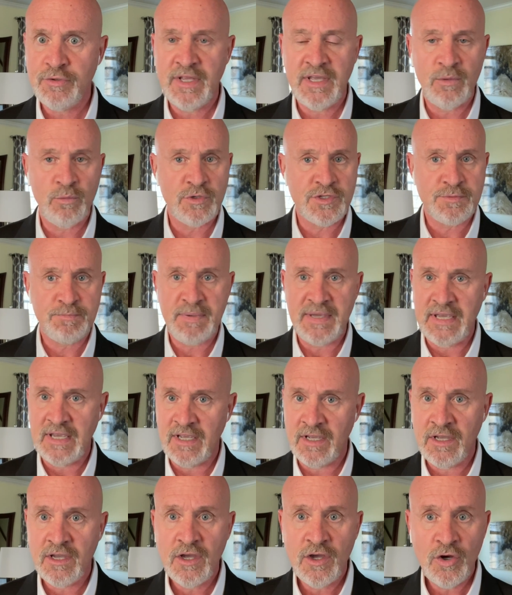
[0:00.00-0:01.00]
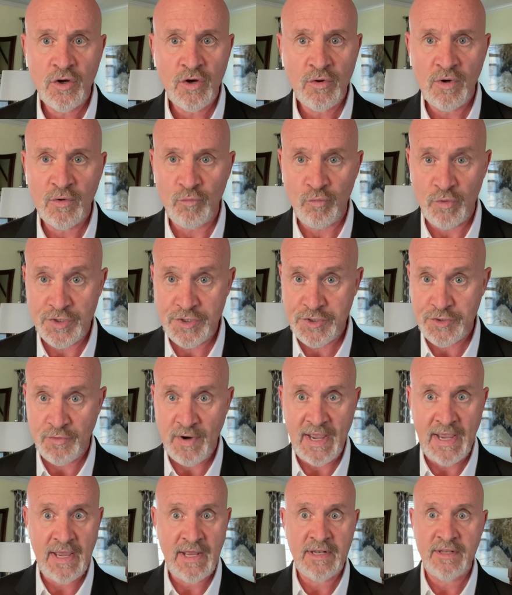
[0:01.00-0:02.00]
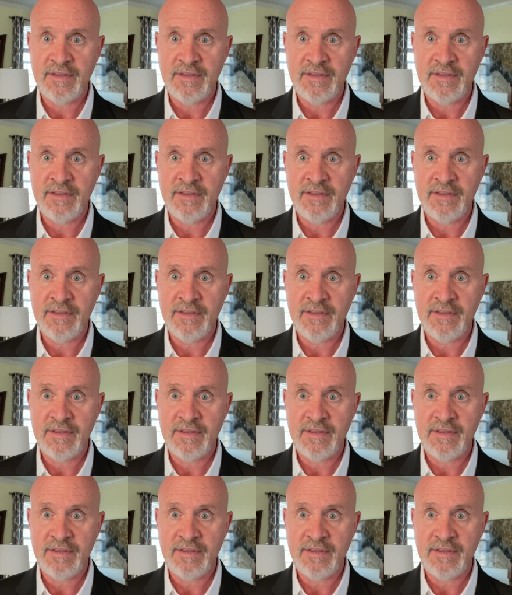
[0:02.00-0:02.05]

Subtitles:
he was being restrained,